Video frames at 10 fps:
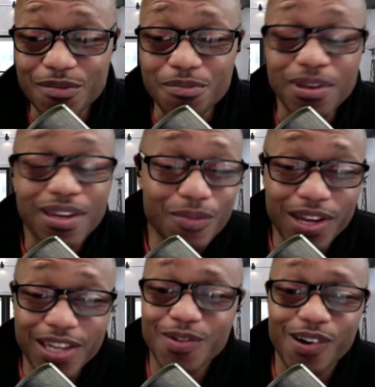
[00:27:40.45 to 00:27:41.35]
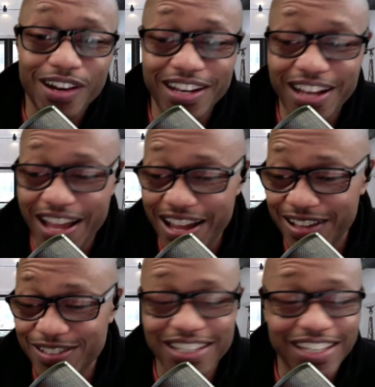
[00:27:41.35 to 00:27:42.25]
Being where you are now,
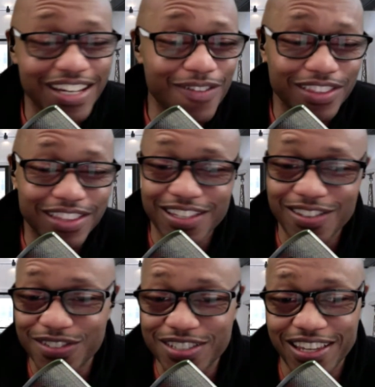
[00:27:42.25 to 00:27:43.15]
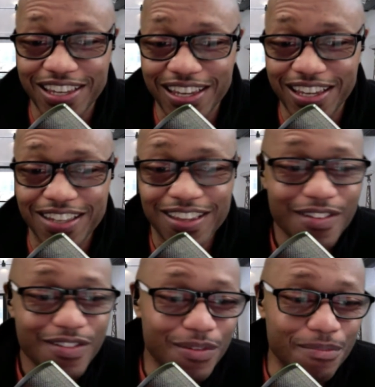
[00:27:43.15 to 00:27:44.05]
seeing everything you've seen,
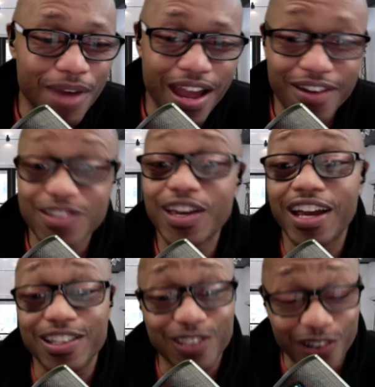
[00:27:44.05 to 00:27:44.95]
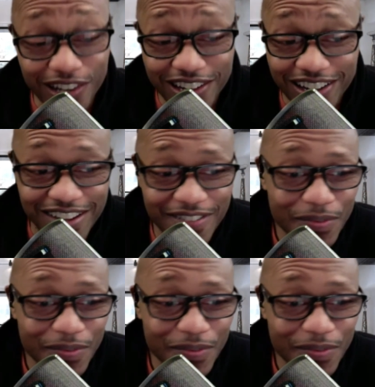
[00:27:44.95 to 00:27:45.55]
you're married, you got a daughter.